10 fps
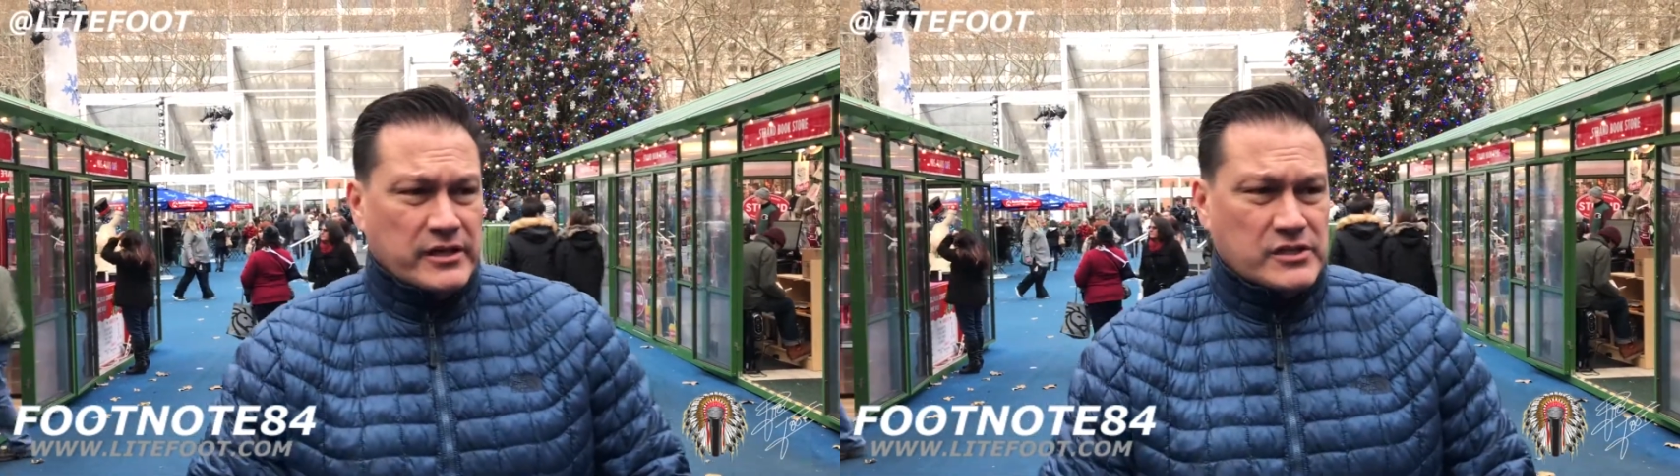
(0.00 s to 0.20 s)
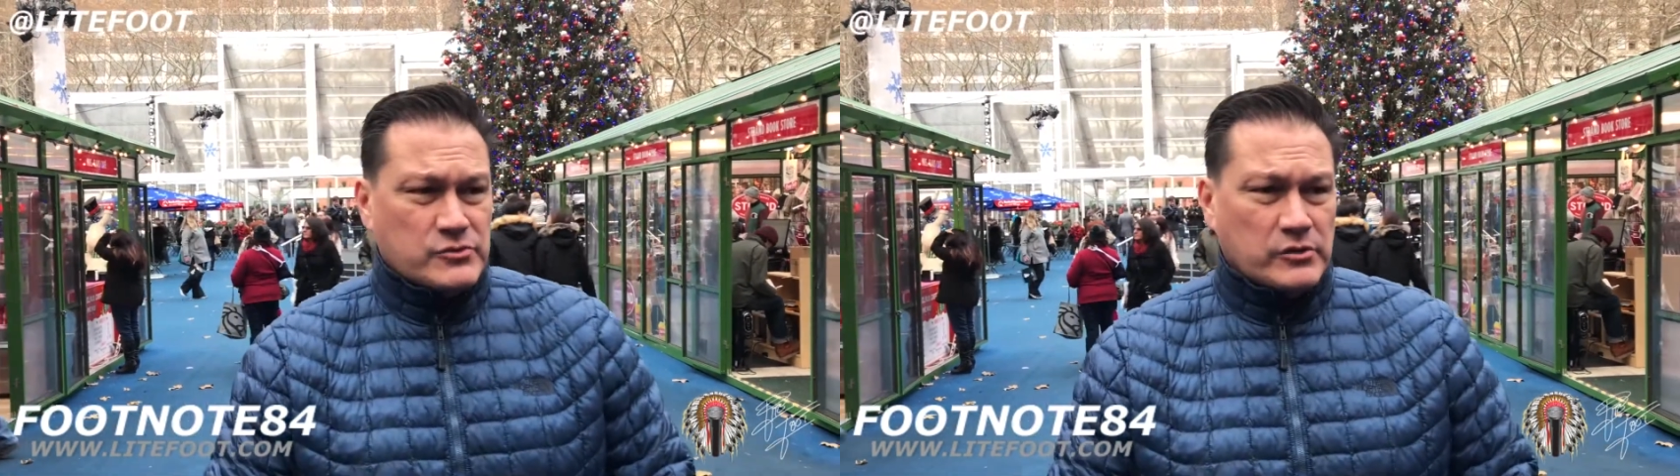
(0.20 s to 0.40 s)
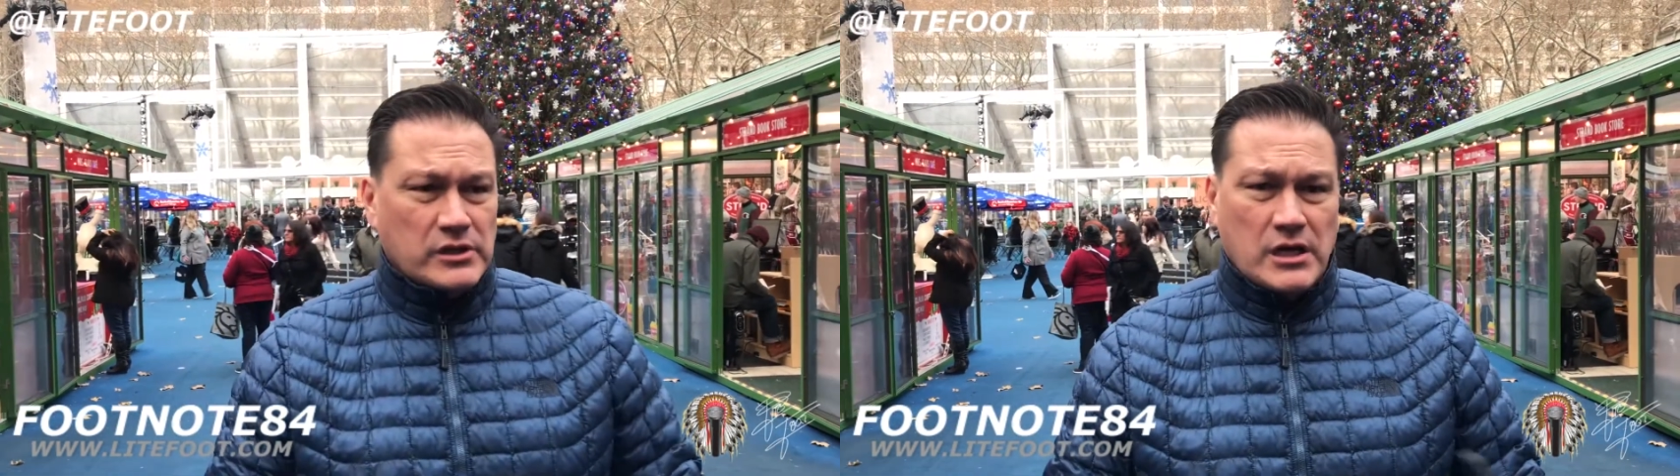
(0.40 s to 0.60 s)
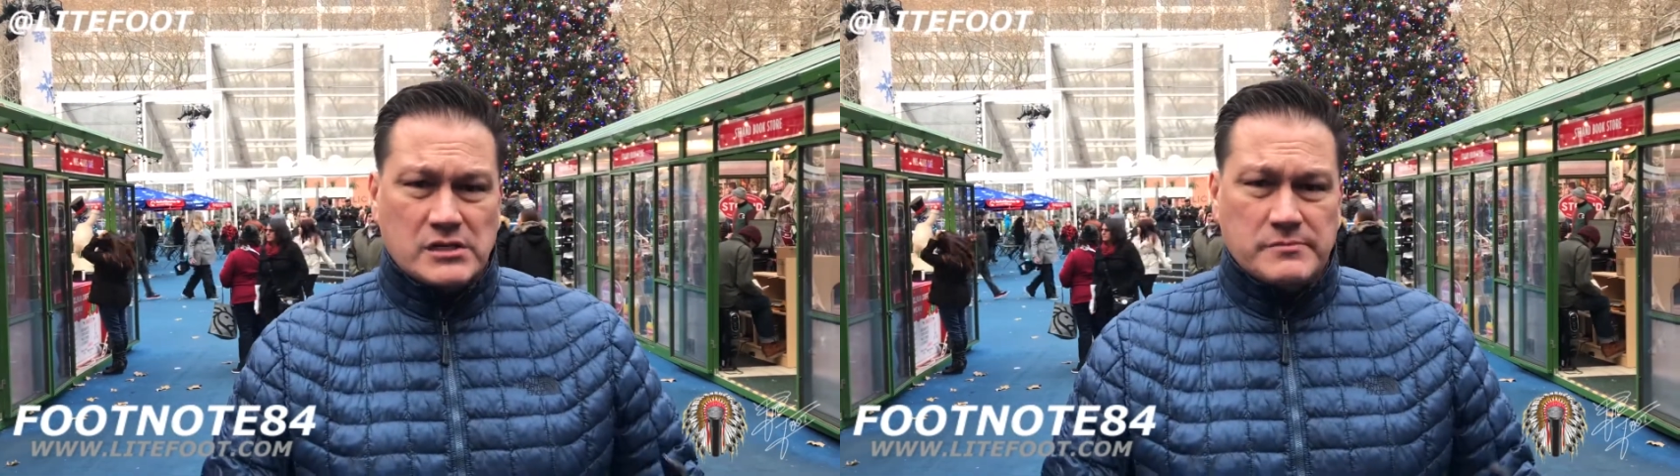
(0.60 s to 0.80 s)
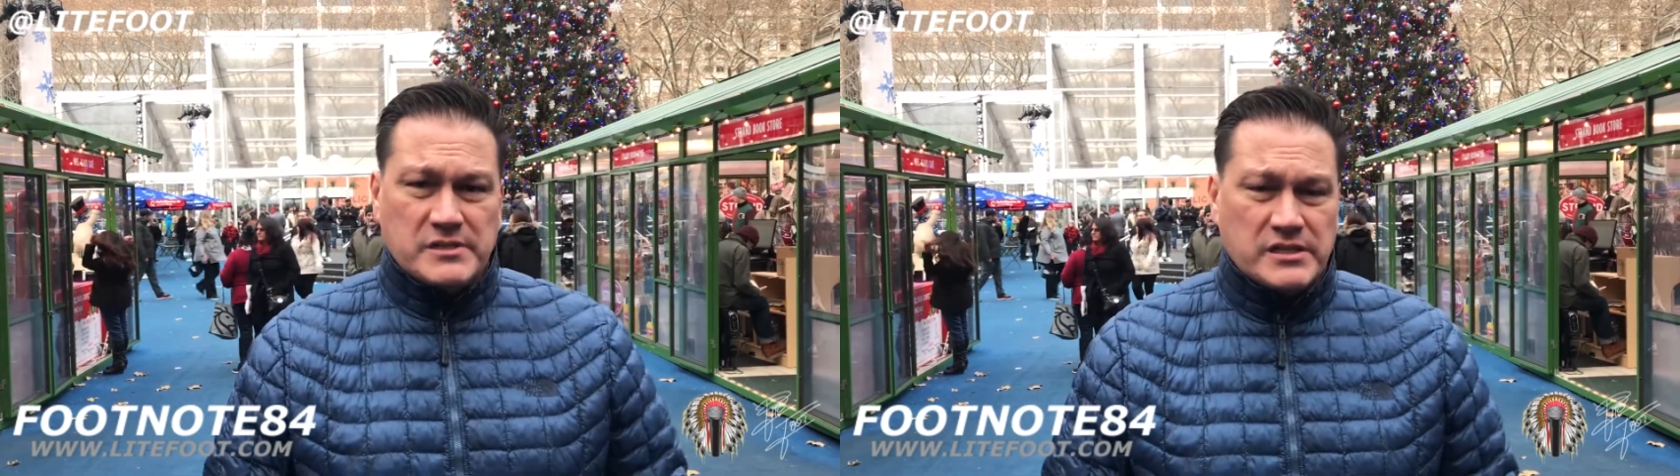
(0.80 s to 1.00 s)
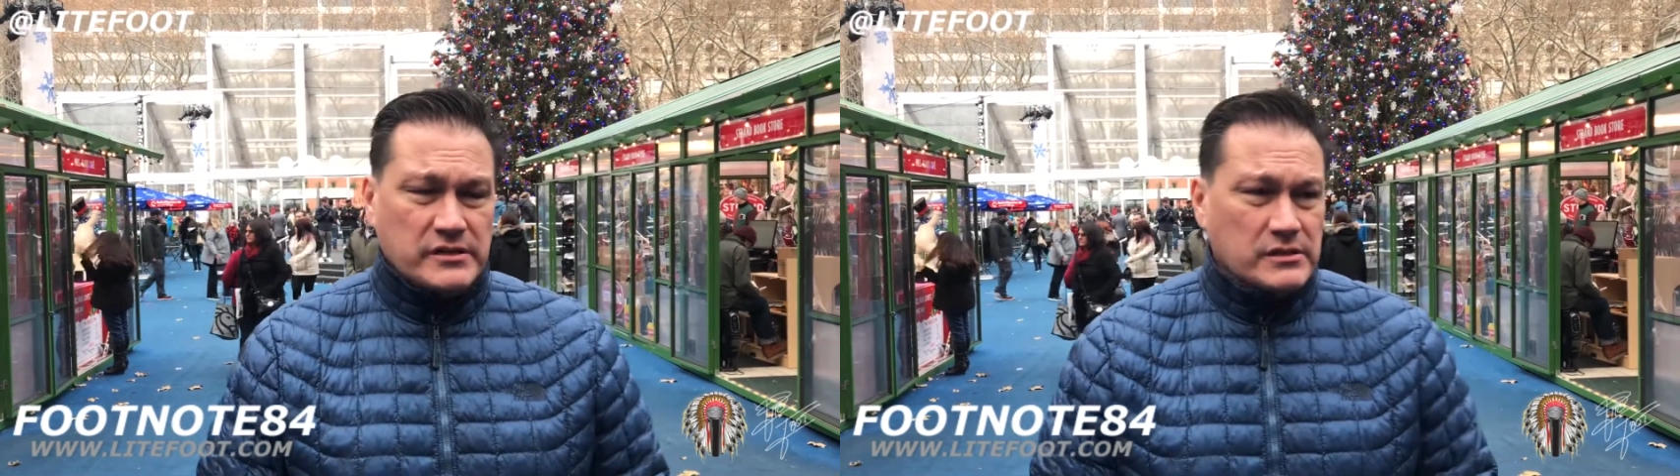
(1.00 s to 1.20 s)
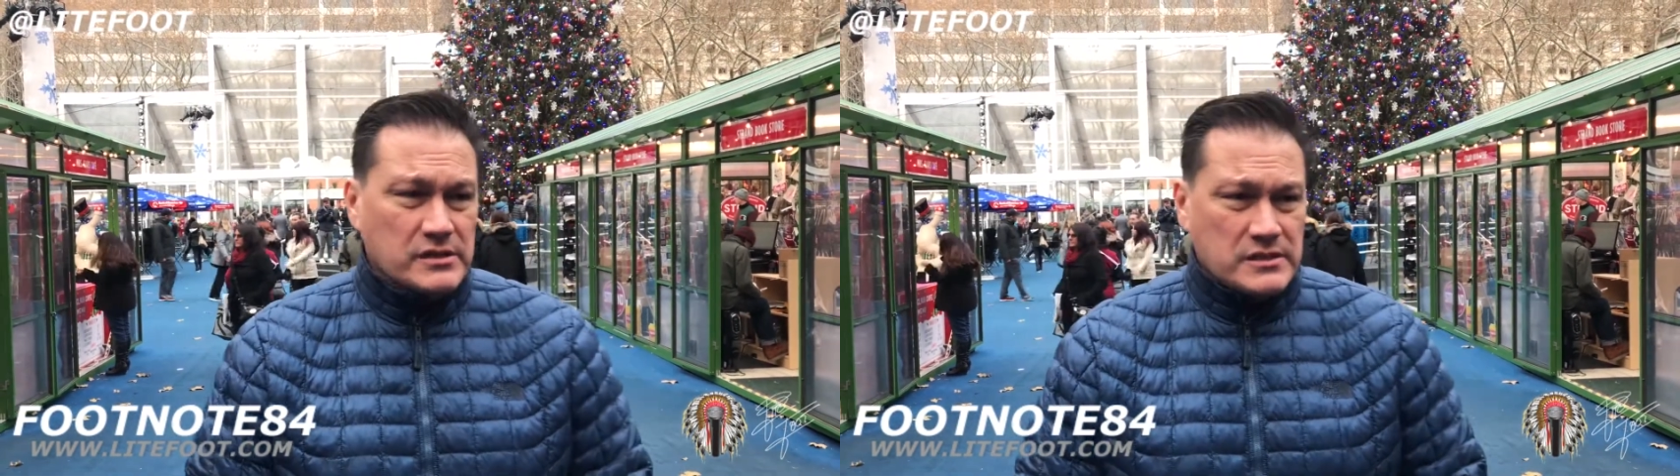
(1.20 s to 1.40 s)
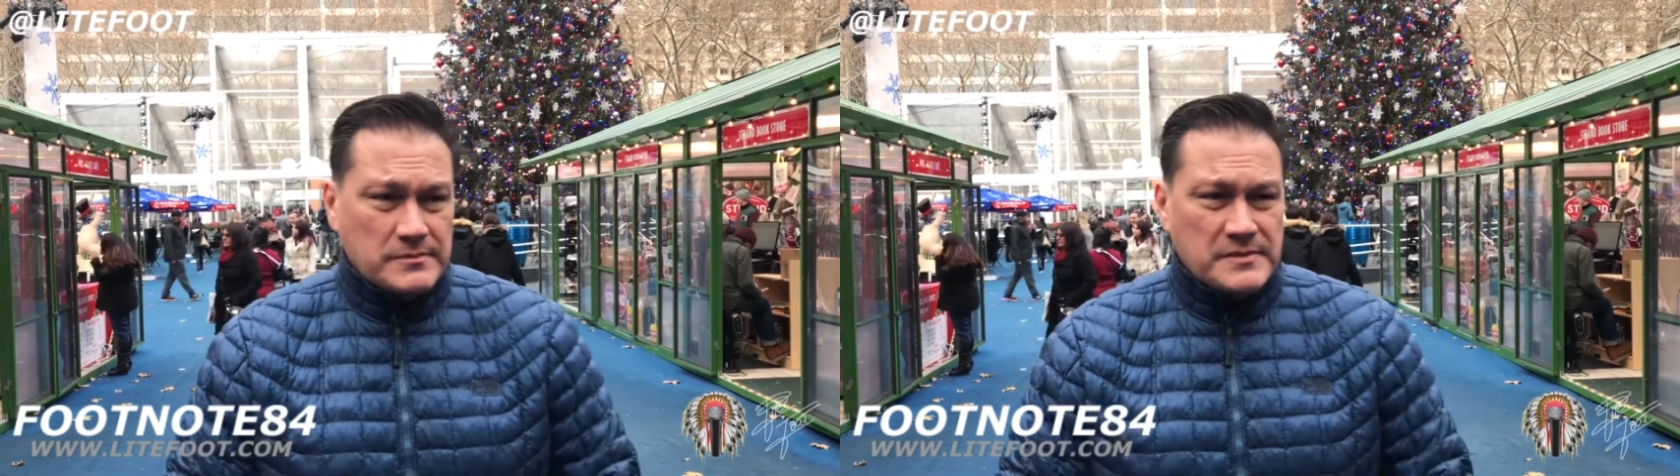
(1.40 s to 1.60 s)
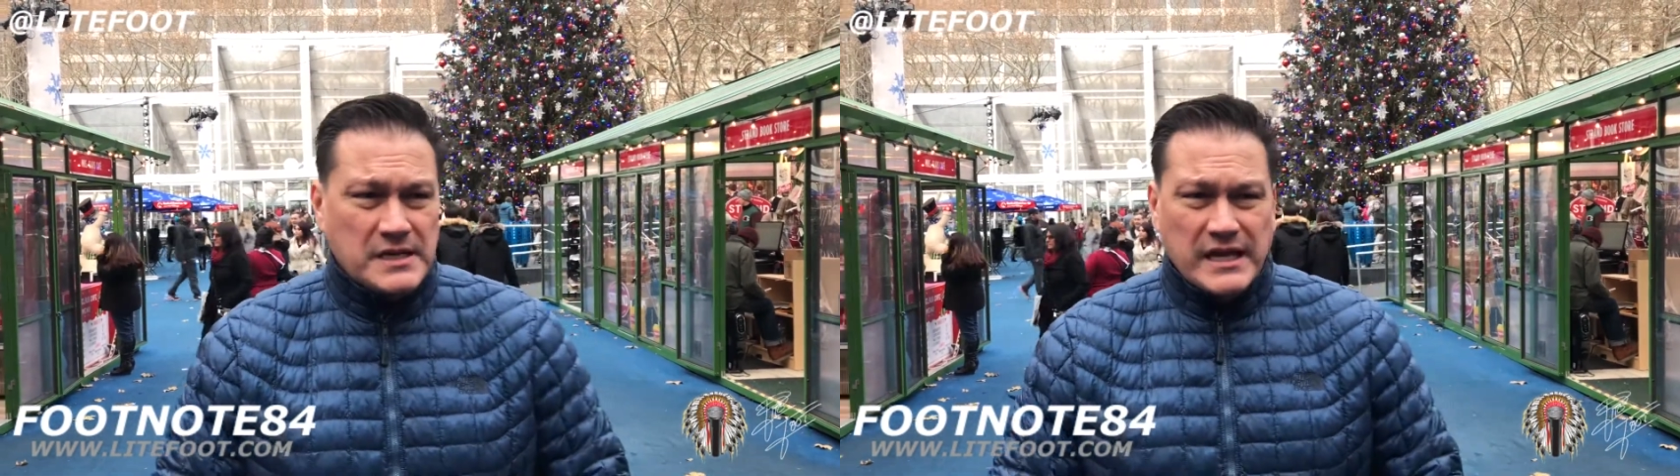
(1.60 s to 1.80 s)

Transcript: it gets really lost in materialism